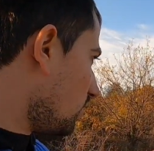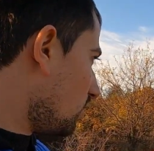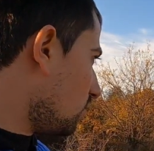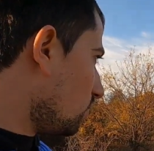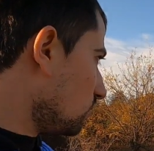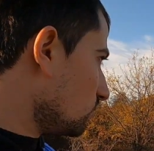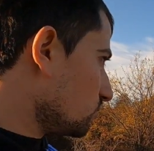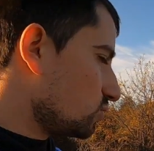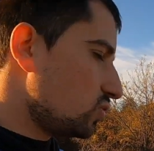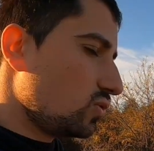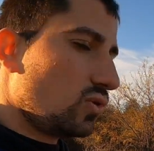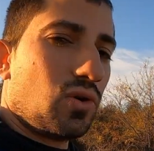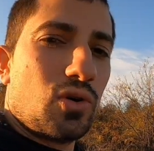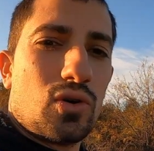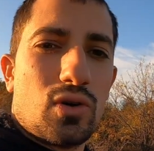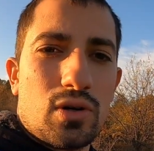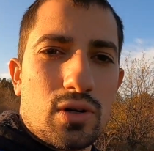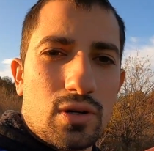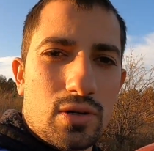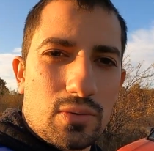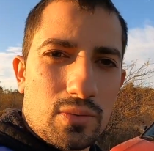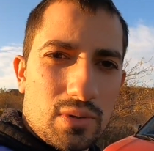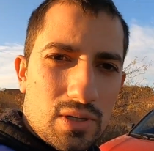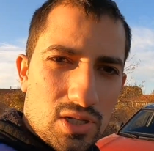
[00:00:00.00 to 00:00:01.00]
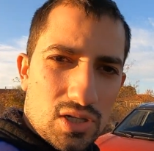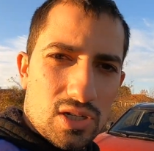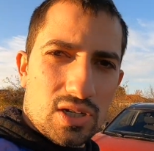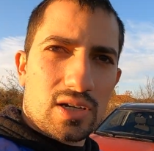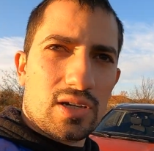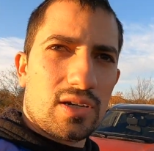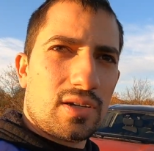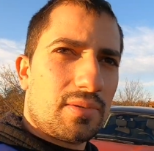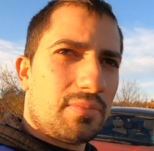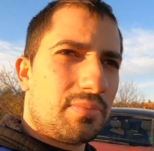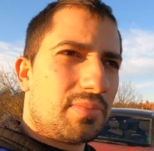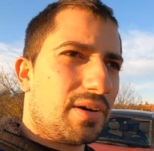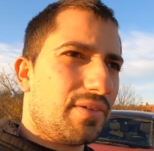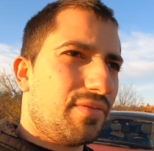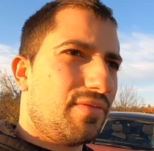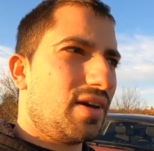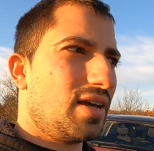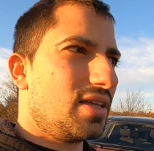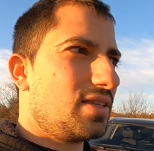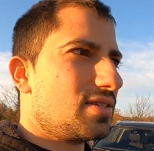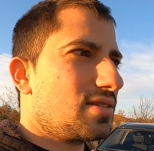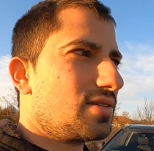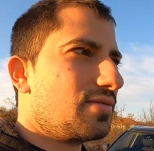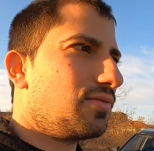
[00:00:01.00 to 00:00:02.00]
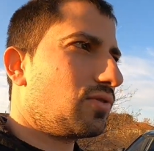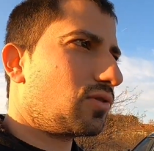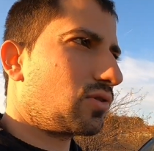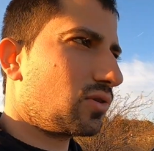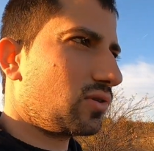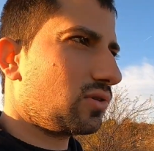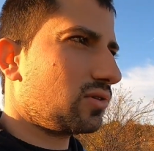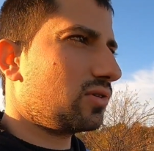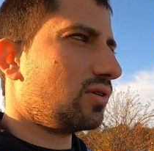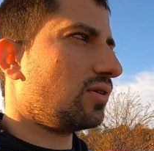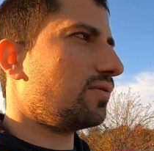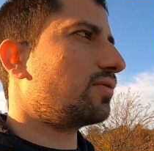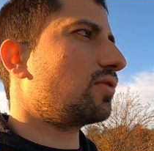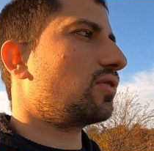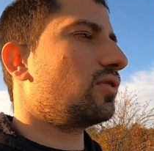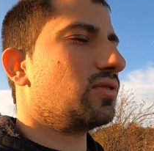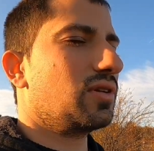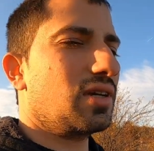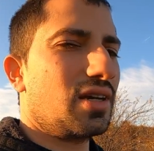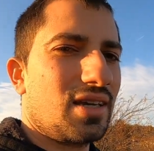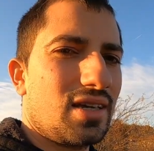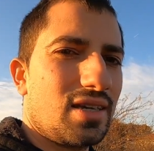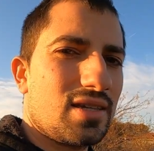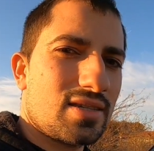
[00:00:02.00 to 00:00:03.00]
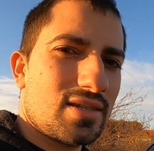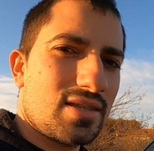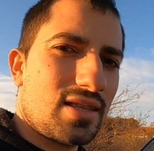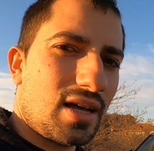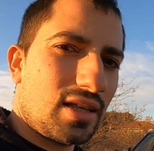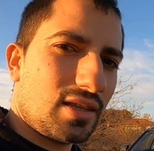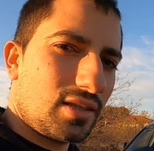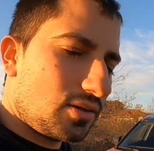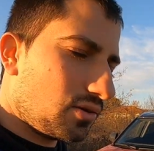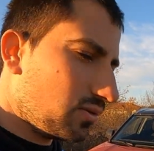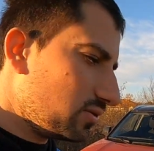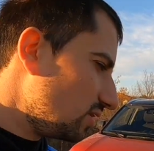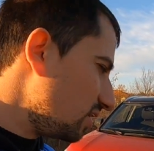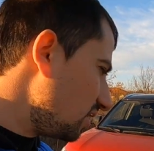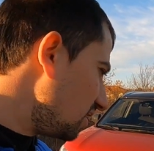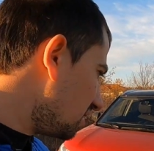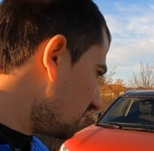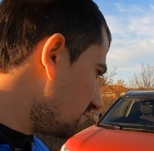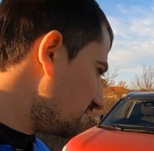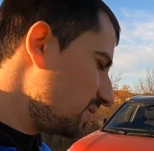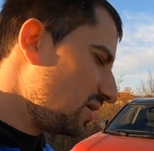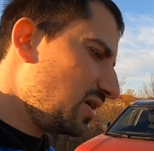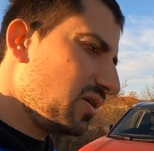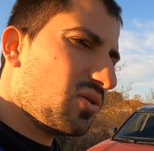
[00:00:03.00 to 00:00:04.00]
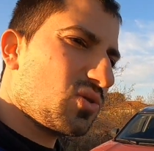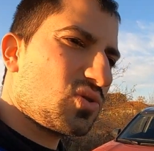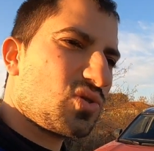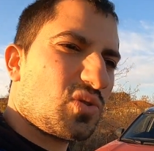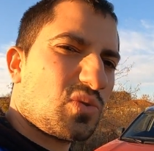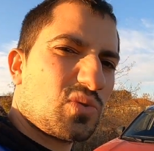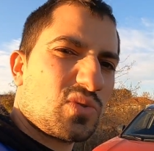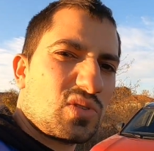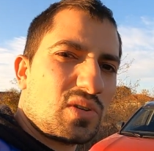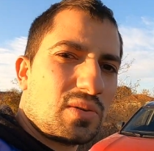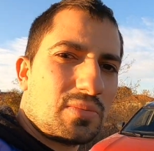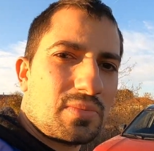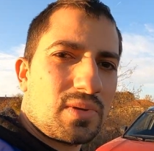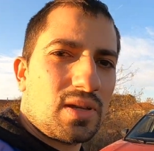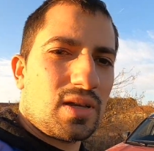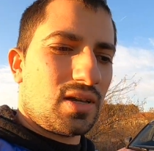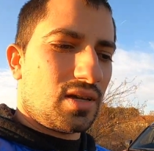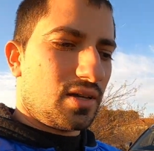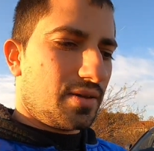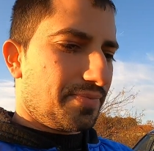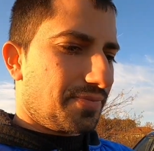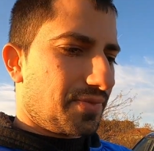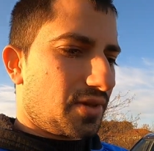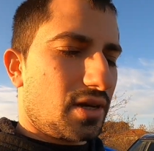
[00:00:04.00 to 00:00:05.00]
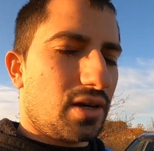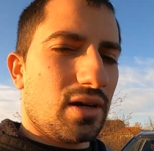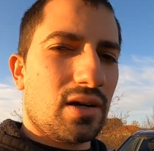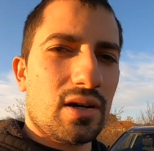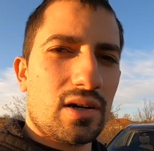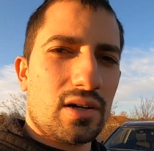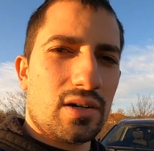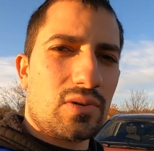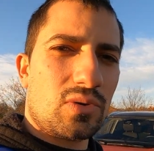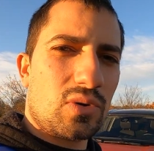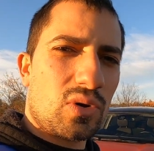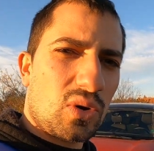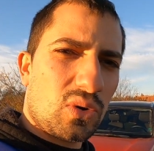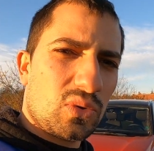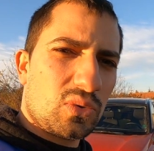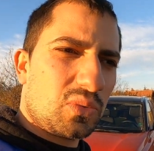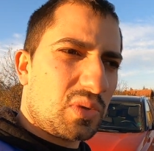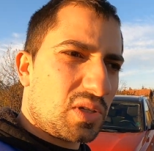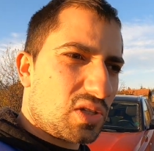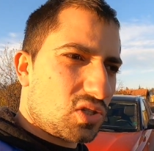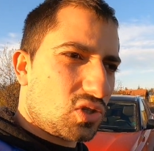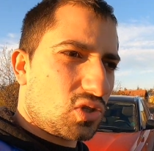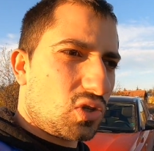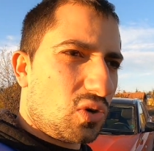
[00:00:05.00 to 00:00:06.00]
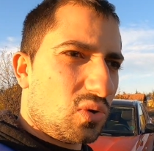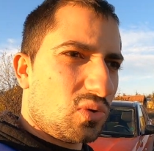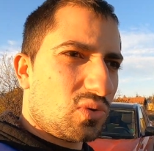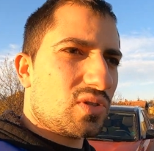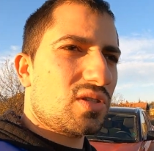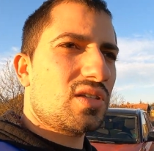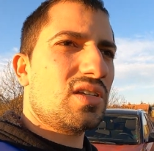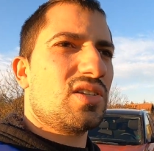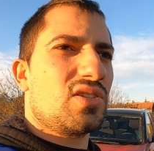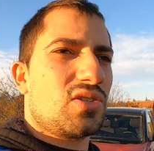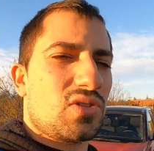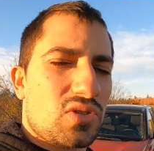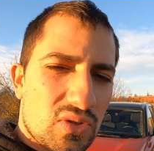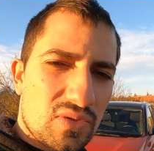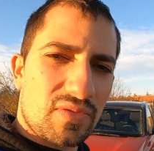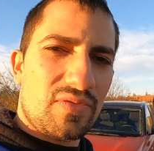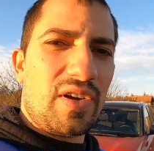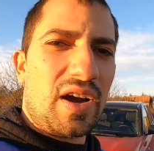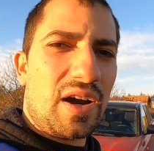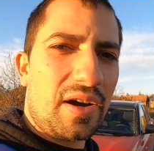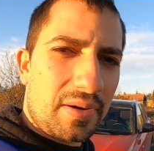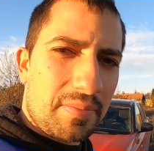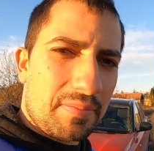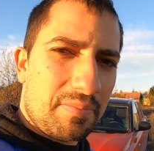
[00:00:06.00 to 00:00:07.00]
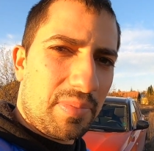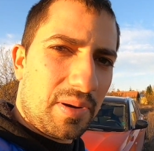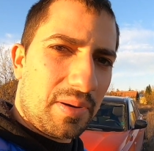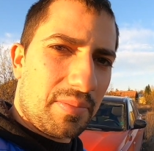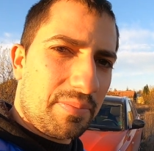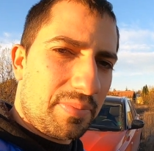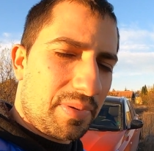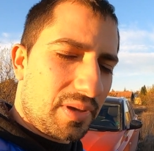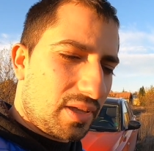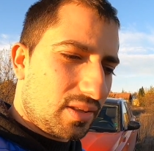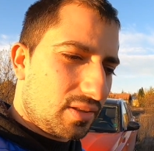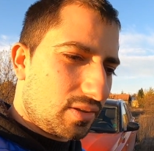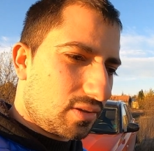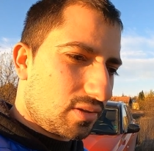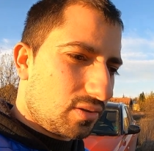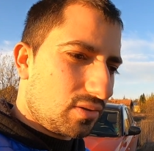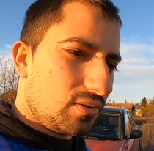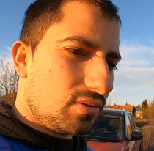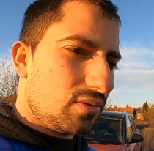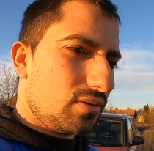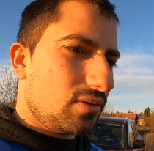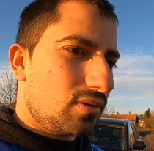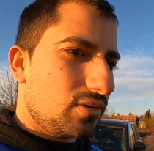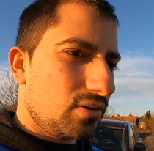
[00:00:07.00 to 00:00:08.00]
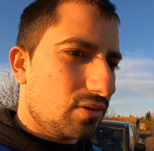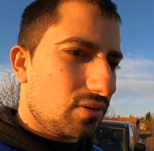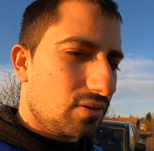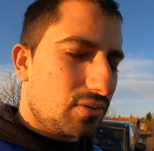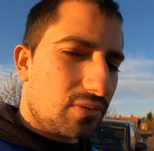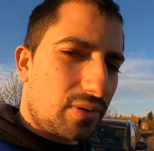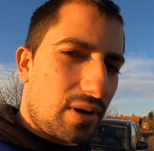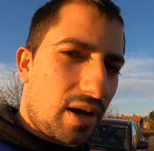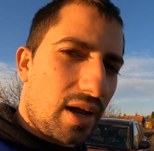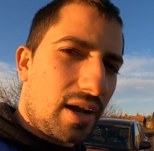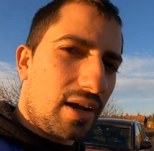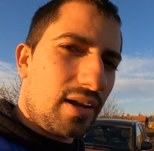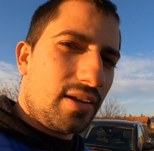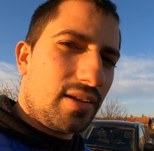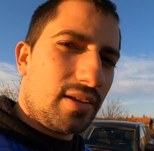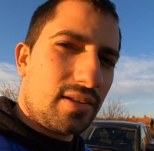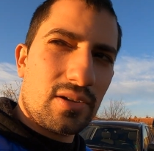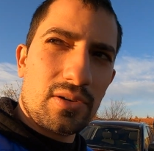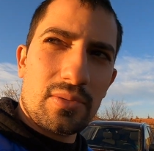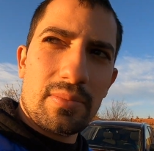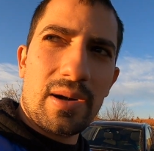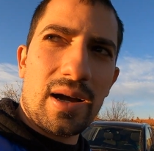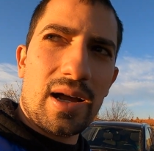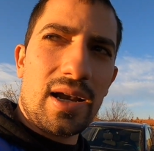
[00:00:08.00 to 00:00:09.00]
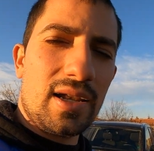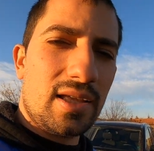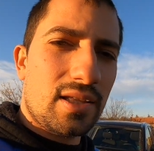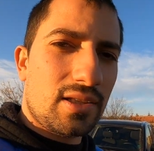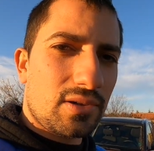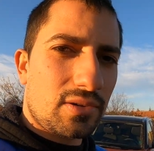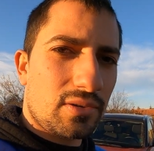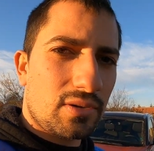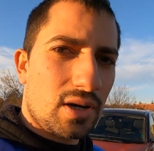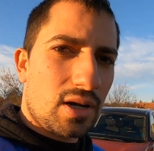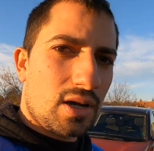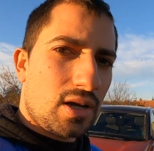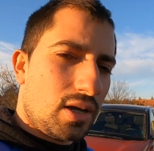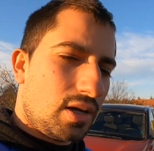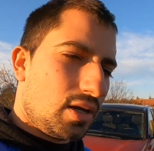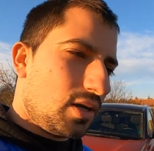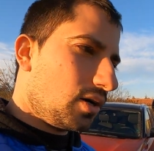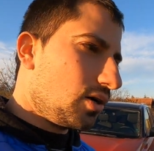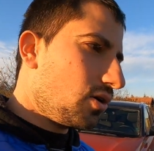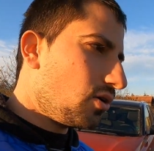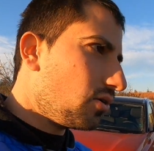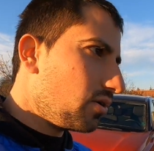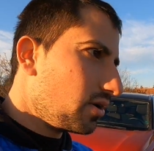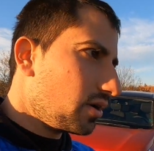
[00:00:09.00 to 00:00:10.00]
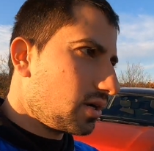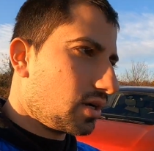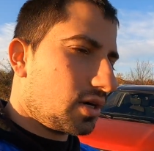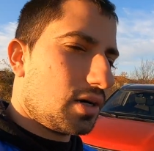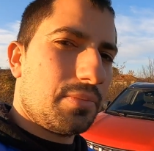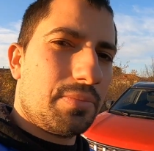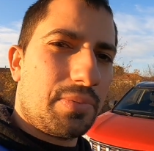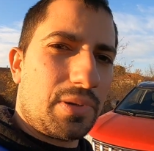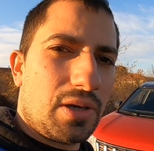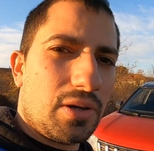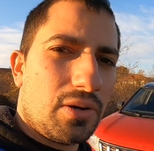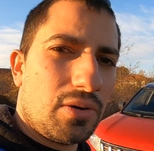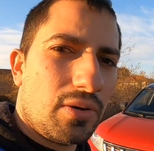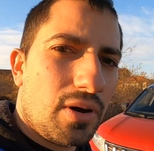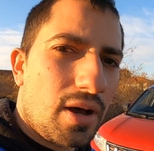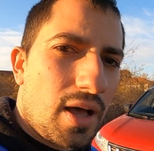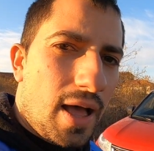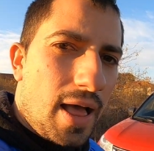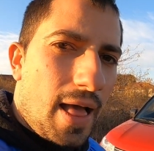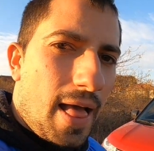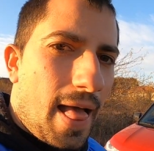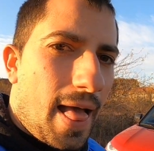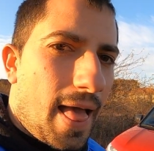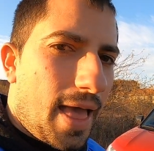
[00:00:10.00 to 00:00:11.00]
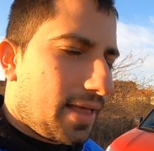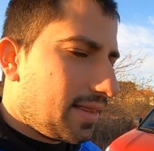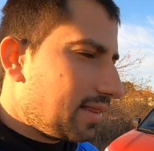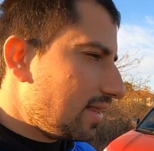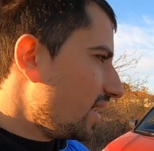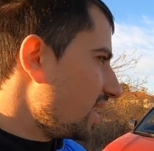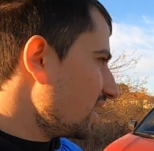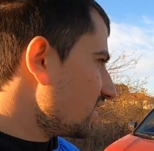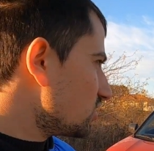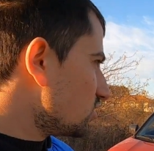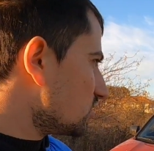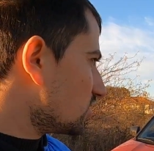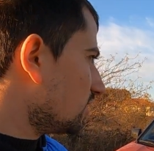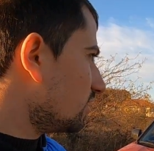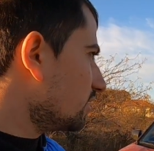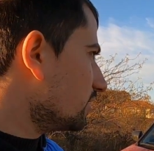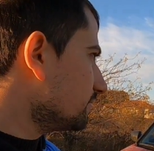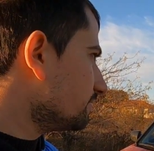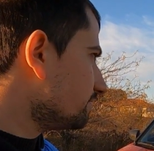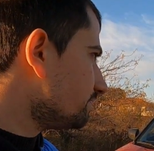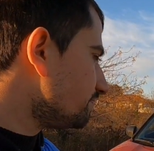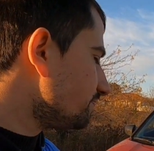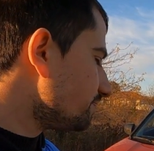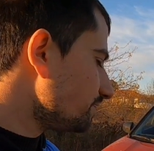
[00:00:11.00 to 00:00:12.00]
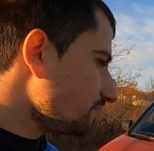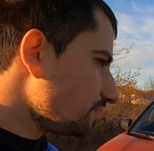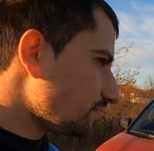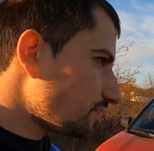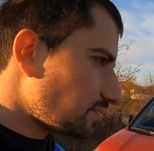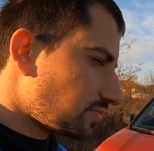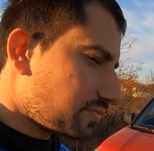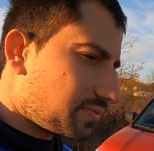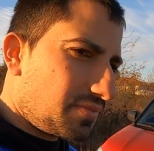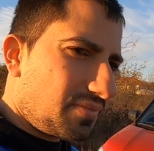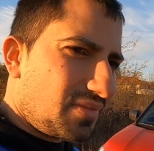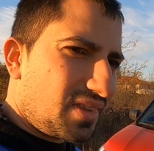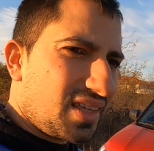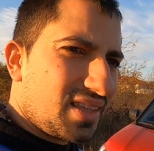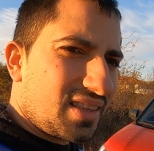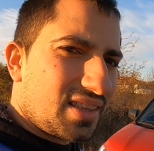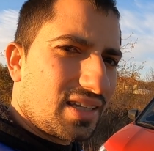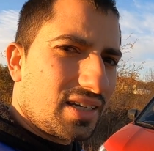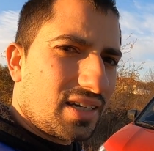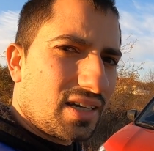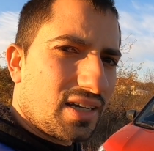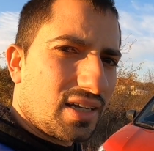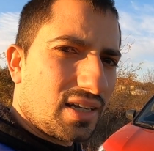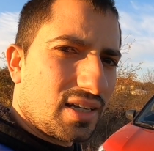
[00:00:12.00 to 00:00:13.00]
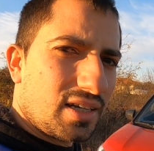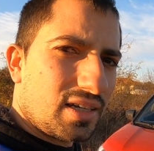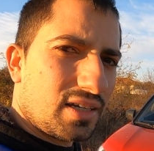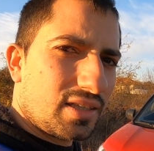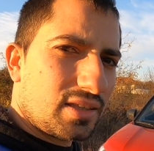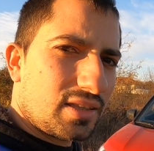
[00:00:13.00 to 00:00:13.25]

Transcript: also which prevents for good off-roading is that on the uphills, on some road with stones, it's very bumpy, and you try little by little going uphill, and actually the